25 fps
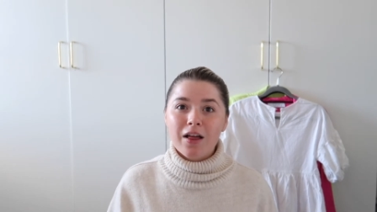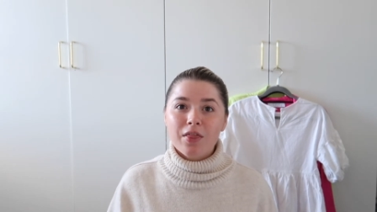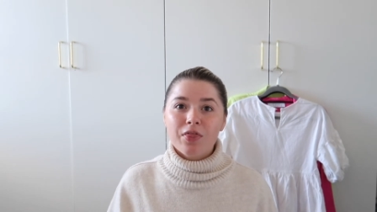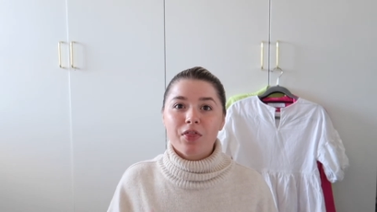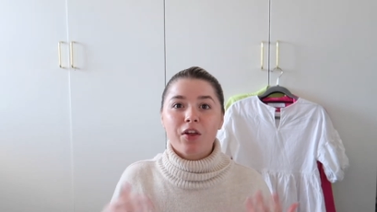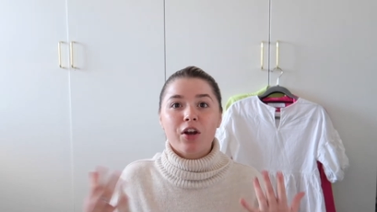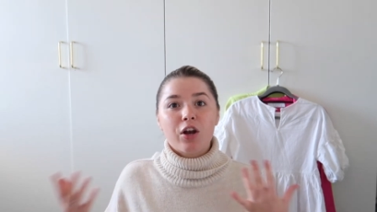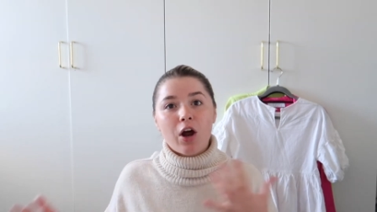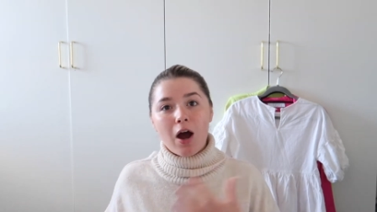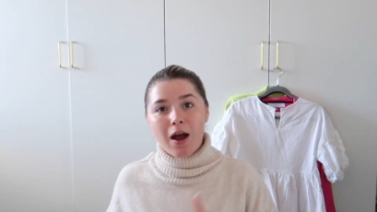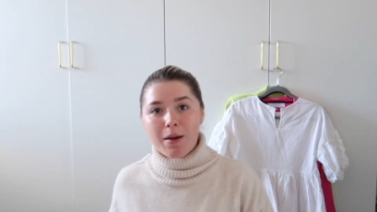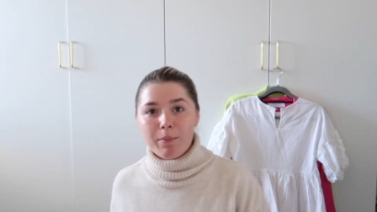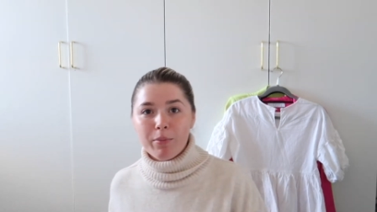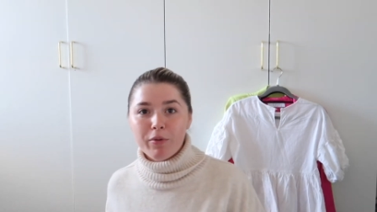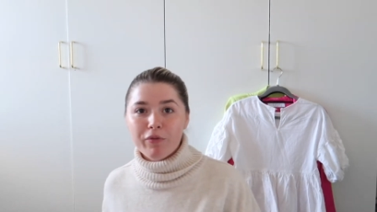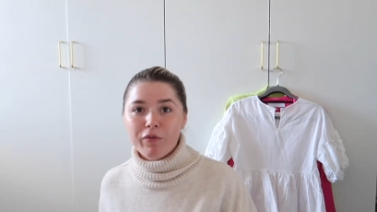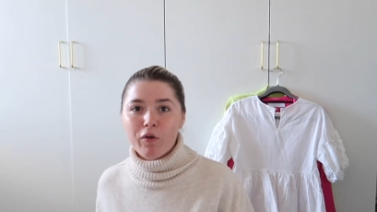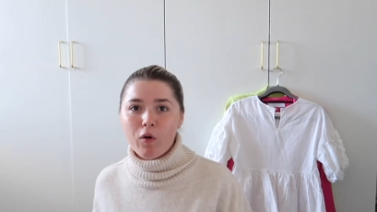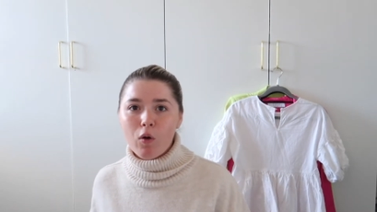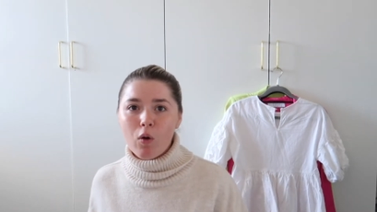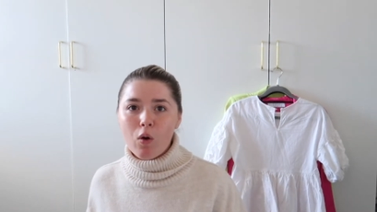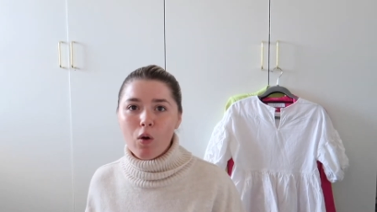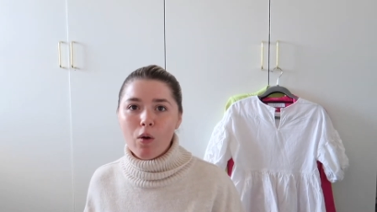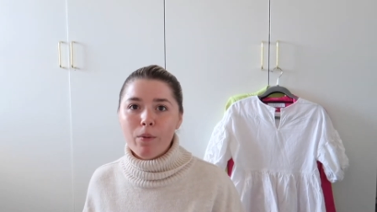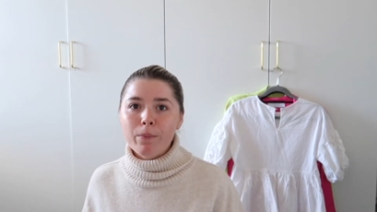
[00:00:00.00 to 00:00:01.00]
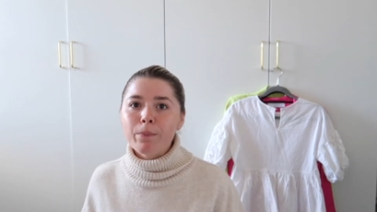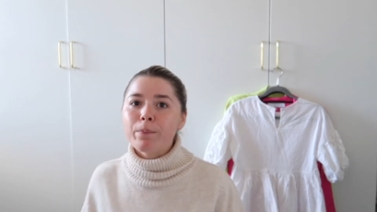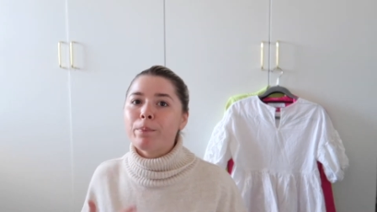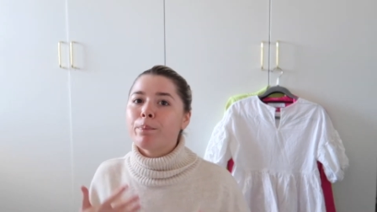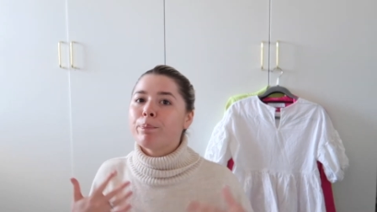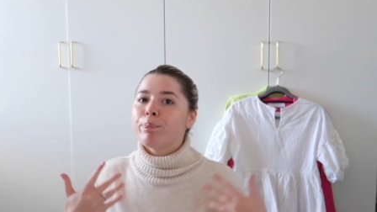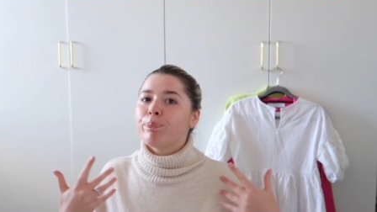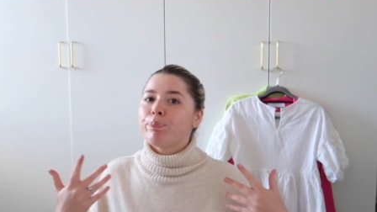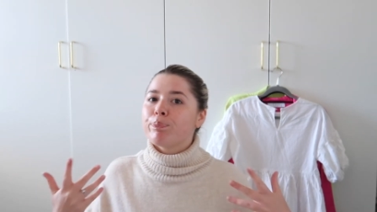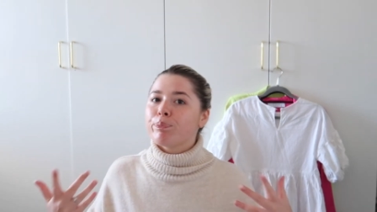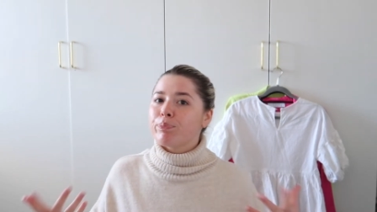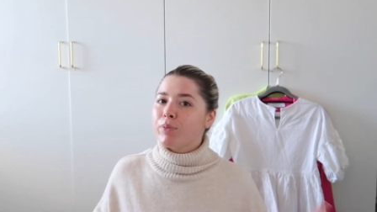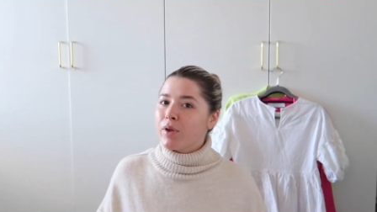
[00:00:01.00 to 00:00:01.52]
the night before,
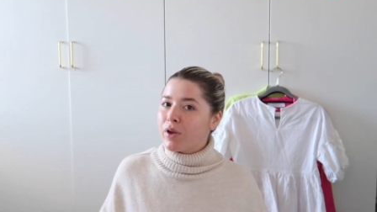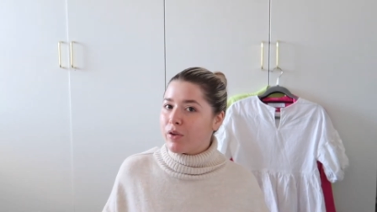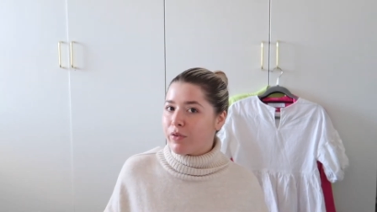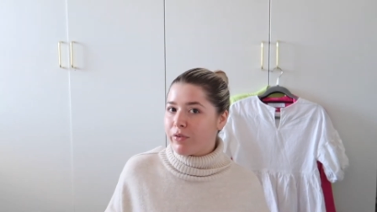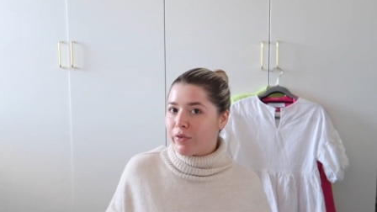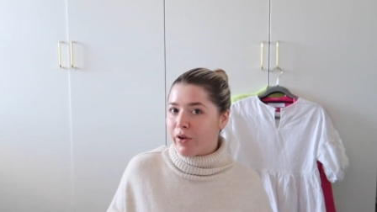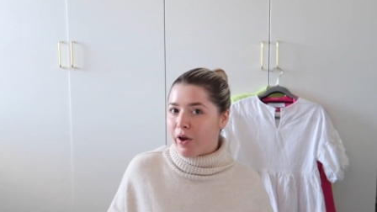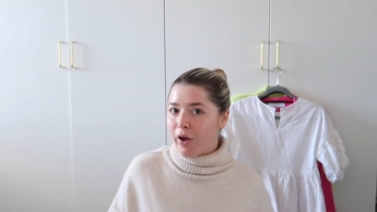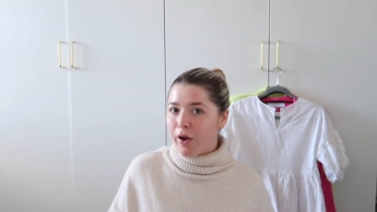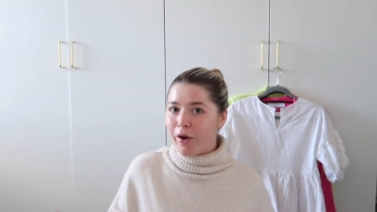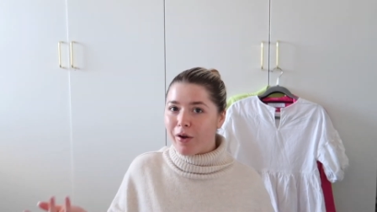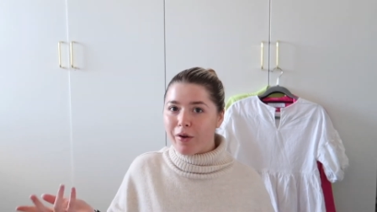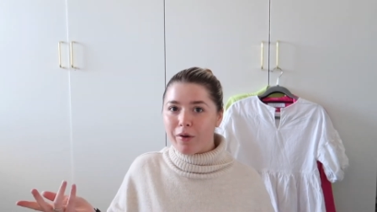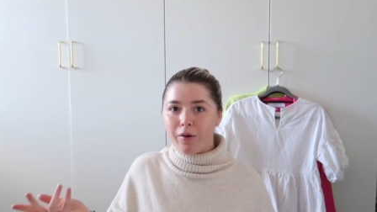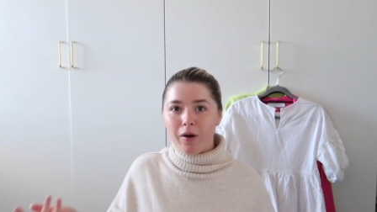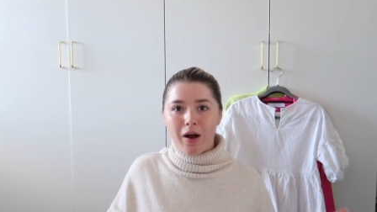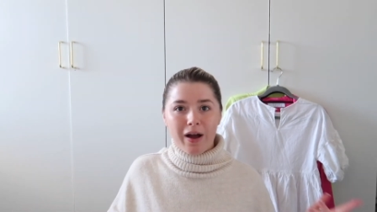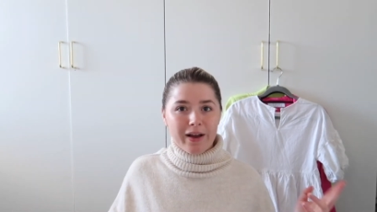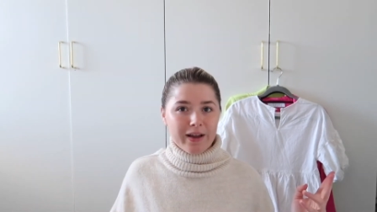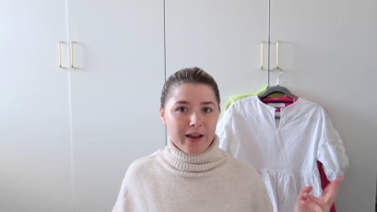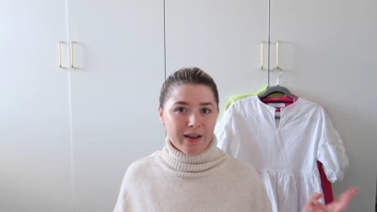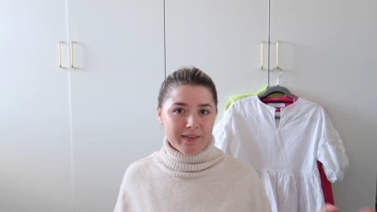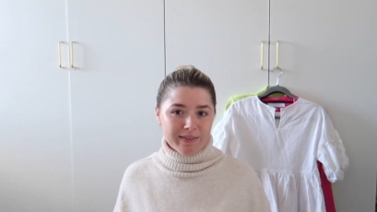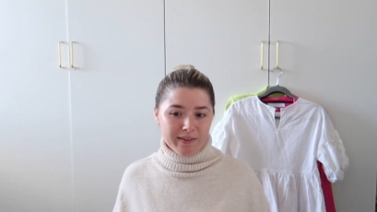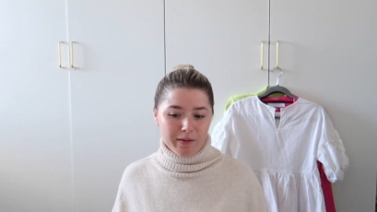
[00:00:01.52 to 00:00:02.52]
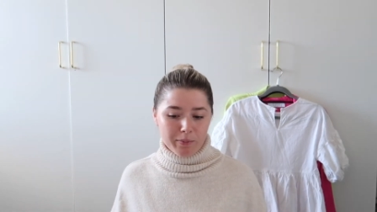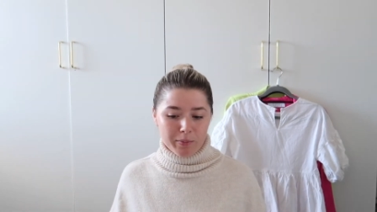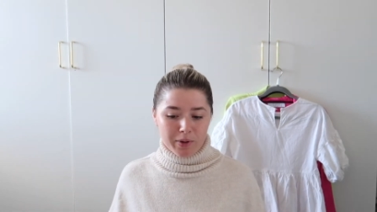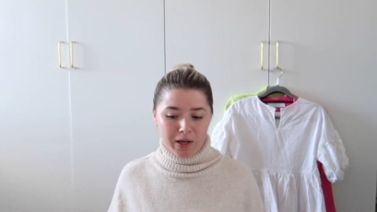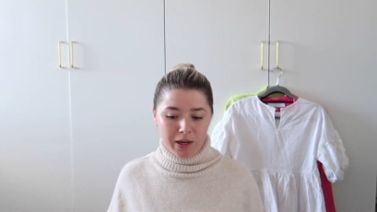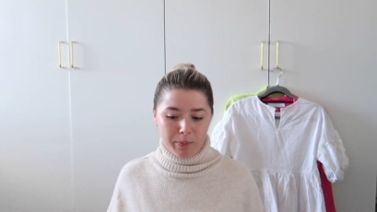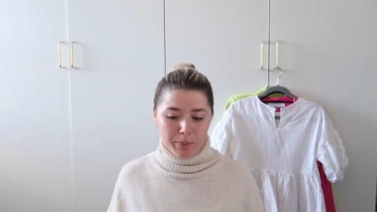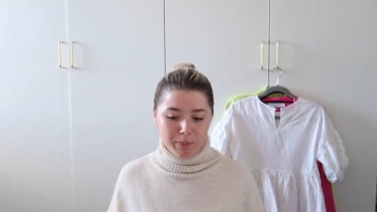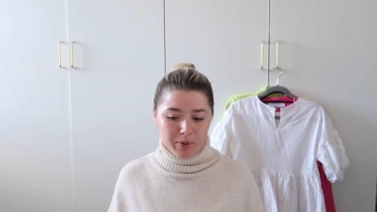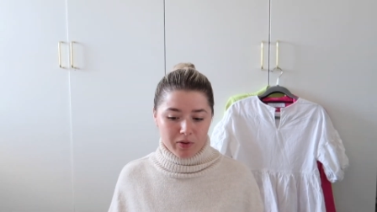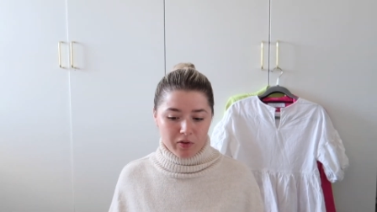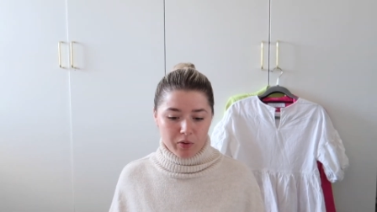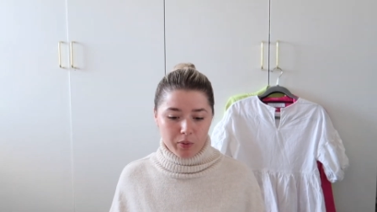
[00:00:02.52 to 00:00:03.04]
so I guess I'm an
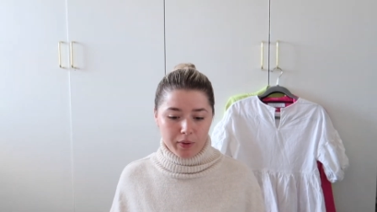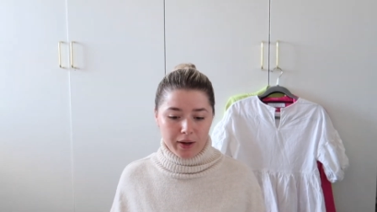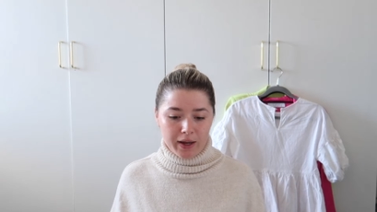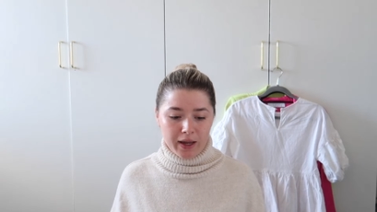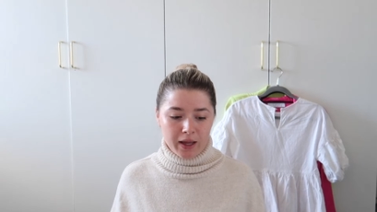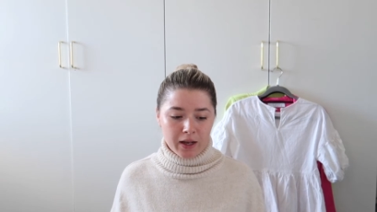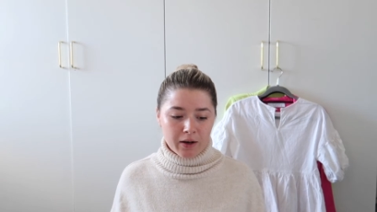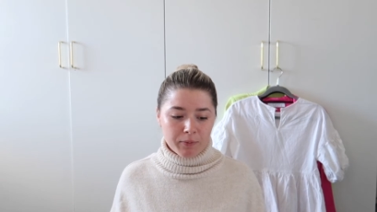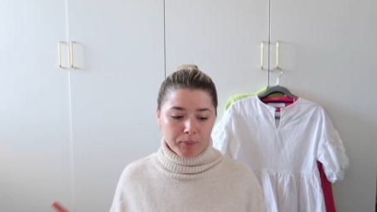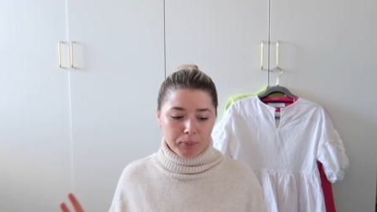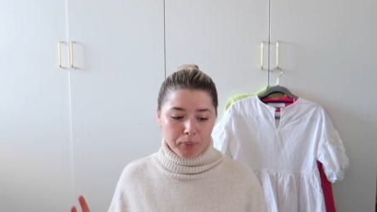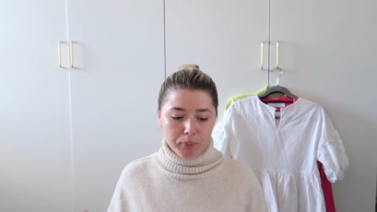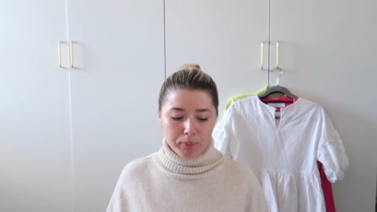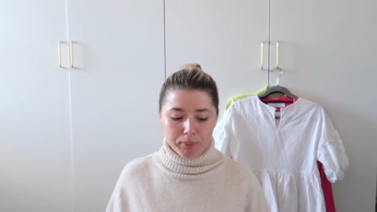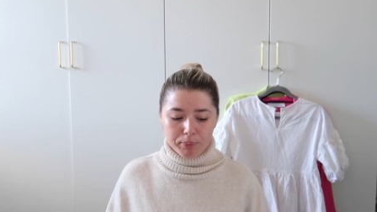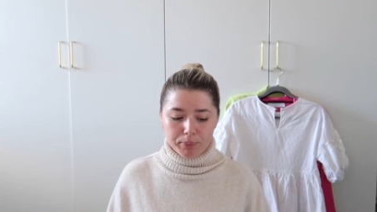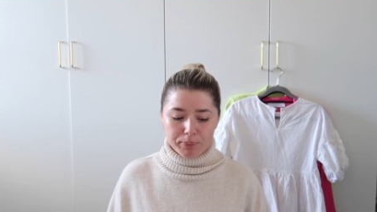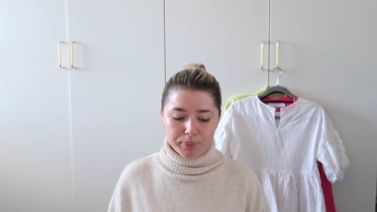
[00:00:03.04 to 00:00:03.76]
in between.